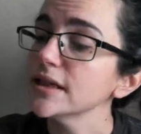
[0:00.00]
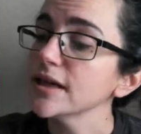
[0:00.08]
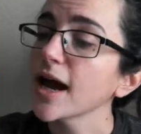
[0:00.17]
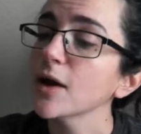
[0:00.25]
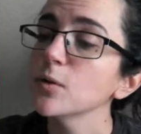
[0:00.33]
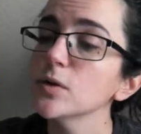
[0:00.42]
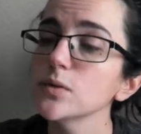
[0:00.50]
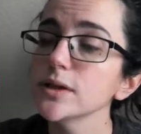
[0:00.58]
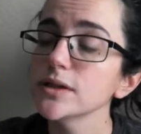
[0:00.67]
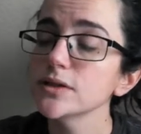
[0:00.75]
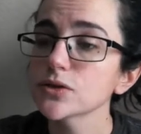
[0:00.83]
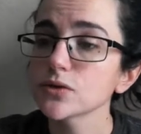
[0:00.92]
How would we
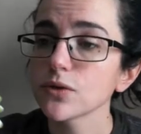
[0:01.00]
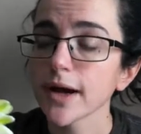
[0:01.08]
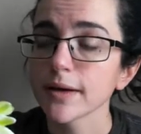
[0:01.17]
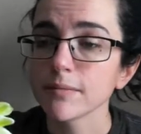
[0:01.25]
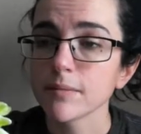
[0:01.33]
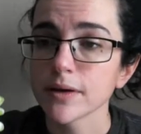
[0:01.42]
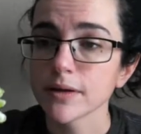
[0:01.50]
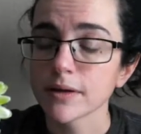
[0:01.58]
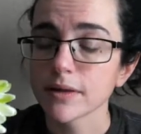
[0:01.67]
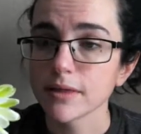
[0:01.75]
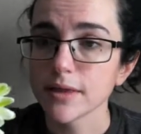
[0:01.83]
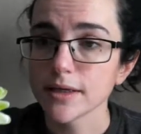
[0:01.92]
describe
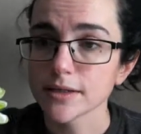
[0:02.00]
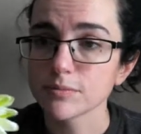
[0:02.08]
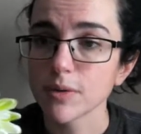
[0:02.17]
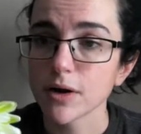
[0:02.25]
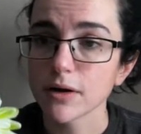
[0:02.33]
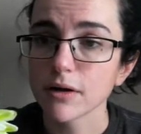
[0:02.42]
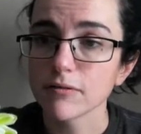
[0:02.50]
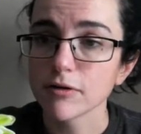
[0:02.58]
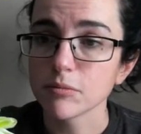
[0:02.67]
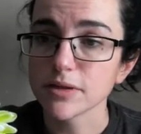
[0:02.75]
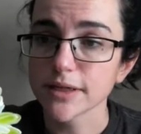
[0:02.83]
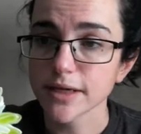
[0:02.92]
this part of a
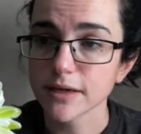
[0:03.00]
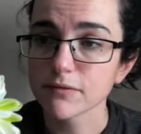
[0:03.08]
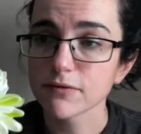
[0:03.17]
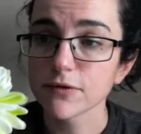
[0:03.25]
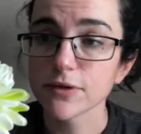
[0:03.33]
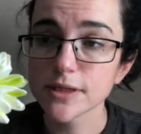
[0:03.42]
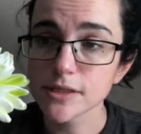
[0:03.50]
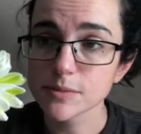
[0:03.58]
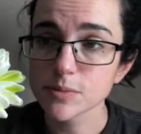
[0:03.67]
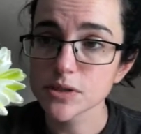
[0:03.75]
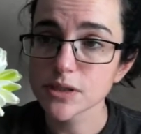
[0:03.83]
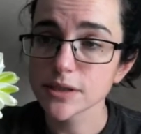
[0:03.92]
plant? For this
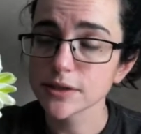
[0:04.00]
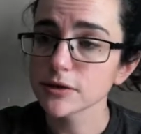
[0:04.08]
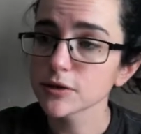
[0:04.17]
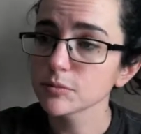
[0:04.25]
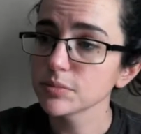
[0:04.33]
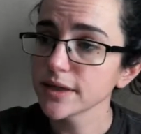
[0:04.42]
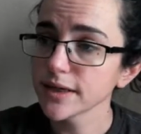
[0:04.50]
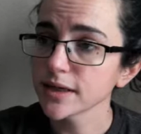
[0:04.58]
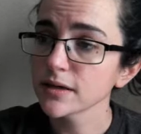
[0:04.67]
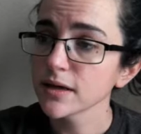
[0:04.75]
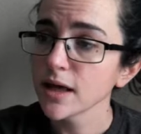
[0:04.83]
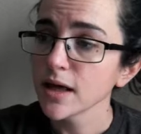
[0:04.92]
particular
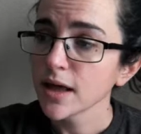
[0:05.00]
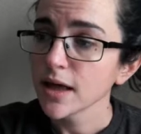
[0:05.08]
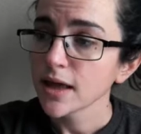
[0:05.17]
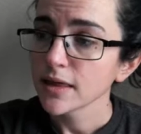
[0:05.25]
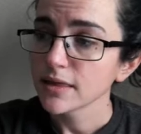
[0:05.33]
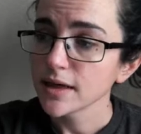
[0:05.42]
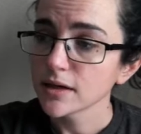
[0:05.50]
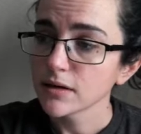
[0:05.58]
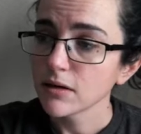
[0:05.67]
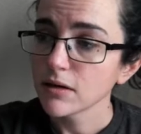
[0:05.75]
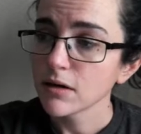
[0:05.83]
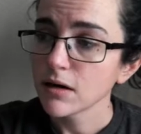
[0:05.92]
plant, there
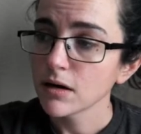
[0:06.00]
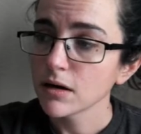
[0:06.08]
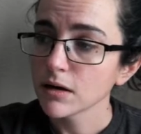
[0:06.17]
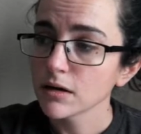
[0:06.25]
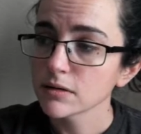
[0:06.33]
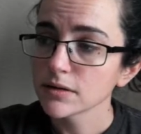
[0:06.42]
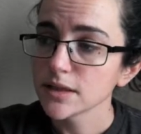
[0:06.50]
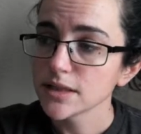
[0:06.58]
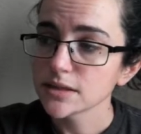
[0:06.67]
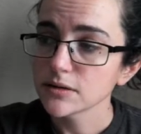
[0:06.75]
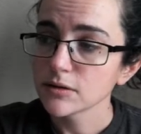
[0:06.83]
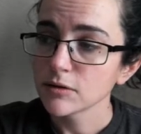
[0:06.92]
are these
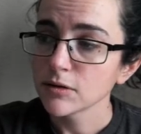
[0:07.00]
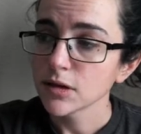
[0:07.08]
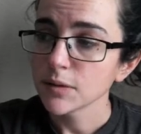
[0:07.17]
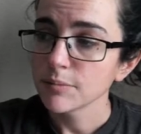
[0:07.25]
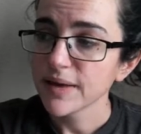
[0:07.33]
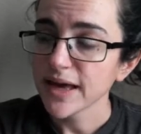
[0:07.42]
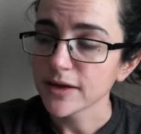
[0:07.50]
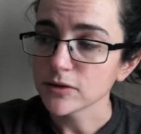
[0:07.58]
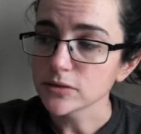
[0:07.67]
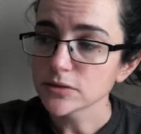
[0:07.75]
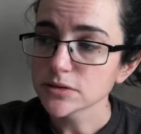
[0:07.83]
little petals.